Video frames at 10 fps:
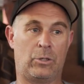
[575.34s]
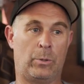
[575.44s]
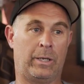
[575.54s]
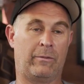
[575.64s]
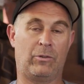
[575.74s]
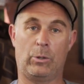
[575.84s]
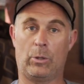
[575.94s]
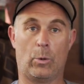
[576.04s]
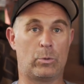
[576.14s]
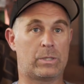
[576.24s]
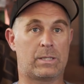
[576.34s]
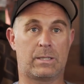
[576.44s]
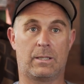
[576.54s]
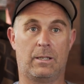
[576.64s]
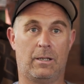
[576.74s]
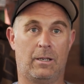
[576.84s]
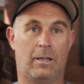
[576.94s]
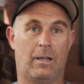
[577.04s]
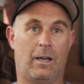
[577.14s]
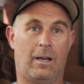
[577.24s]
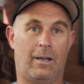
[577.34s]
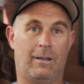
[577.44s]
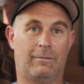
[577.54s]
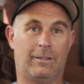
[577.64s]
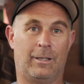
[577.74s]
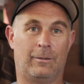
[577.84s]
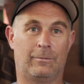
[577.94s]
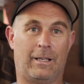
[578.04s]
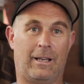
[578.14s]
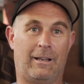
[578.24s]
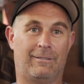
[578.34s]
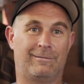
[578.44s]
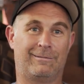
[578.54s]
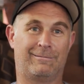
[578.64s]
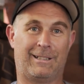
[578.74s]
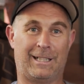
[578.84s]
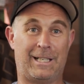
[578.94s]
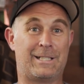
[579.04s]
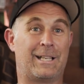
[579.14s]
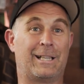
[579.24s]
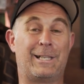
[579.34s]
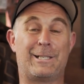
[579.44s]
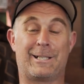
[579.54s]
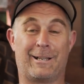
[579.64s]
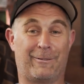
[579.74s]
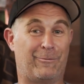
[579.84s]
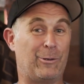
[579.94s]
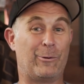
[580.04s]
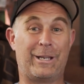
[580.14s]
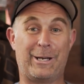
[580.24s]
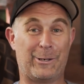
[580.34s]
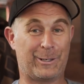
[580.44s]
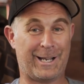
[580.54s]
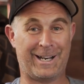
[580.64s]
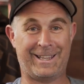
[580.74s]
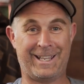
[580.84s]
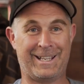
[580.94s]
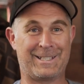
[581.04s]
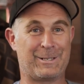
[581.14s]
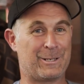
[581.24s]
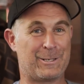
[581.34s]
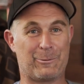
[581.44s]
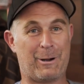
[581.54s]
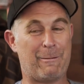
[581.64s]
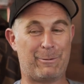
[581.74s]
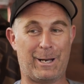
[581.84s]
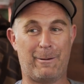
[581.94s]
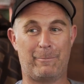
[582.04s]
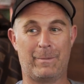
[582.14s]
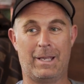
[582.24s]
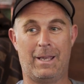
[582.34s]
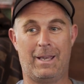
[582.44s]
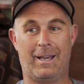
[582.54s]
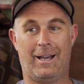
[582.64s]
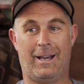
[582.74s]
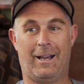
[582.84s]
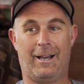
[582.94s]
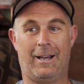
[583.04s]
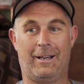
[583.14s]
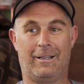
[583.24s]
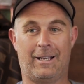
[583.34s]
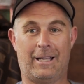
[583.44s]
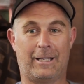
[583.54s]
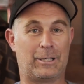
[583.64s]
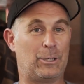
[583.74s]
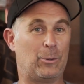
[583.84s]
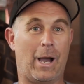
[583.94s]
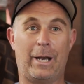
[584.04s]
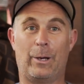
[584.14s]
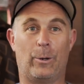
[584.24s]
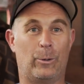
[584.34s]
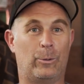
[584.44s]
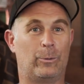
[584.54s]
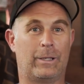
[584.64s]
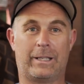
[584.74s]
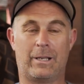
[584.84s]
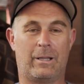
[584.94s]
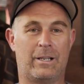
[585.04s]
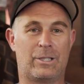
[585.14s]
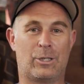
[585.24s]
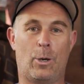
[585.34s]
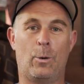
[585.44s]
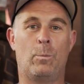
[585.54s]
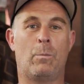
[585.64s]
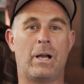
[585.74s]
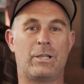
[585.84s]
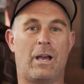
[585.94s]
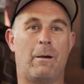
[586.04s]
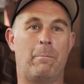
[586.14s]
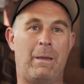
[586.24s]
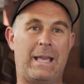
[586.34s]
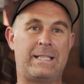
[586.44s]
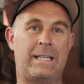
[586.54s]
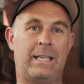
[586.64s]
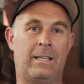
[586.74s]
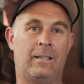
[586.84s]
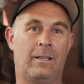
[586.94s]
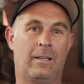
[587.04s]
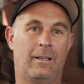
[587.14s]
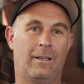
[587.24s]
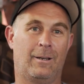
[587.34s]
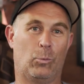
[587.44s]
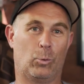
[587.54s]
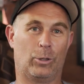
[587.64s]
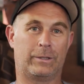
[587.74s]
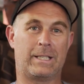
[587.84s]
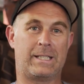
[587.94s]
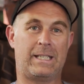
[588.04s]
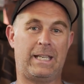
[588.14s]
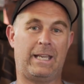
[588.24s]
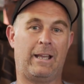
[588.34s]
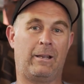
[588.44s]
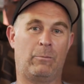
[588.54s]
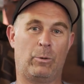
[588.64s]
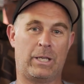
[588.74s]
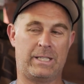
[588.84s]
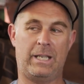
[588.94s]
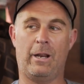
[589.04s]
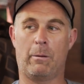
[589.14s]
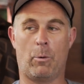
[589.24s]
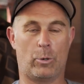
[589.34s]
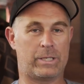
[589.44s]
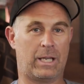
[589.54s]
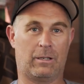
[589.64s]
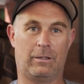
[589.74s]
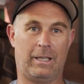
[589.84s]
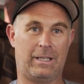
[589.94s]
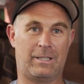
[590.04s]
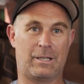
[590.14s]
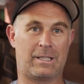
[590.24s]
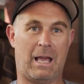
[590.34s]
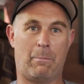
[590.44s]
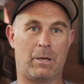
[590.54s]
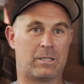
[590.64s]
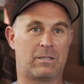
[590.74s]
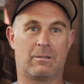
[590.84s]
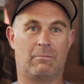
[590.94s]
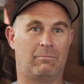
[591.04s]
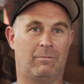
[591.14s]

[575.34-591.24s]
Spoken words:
doing a few of those, at least a few a year kind of thing as you ramp it up. I'd like to do Idaho. There's so much amazing world to see, and when you see it on a motorcycle, it's just that much